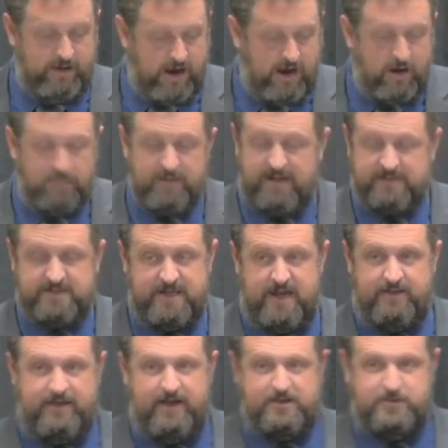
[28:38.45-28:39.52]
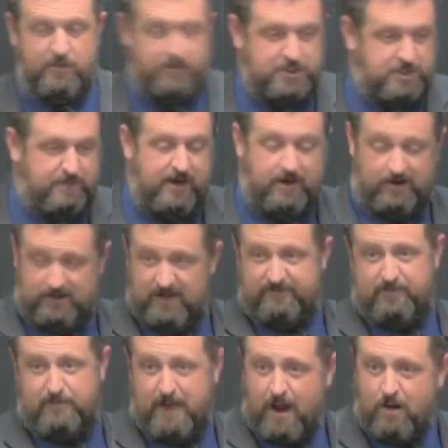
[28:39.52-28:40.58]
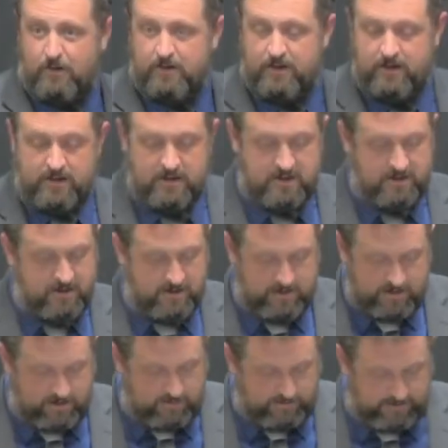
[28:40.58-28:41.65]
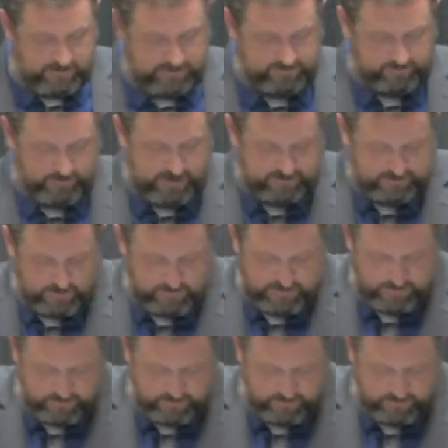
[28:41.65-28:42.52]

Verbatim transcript: Now, I'm not saying that's what we should make our life about, but it's great that we,